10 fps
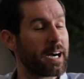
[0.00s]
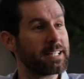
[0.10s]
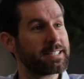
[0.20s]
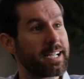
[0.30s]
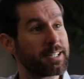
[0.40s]
I
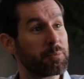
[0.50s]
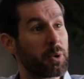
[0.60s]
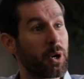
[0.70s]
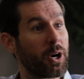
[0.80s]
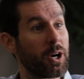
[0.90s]
had taken the
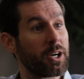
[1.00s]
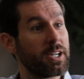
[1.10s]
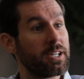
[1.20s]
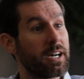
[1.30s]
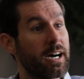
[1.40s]
bar,
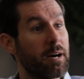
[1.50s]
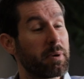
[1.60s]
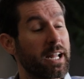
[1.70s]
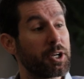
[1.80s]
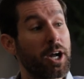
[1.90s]
uh,
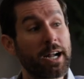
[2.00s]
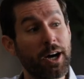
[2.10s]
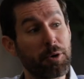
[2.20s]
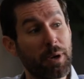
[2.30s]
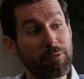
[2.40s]
but had not
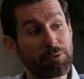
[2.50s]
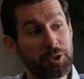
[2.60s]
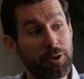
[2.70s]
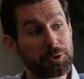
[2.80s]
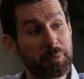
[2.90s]
gotten my
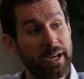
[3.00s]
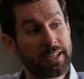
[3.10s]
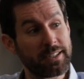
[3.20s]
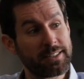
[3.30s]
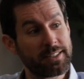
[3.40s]
results
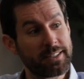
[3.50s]
back.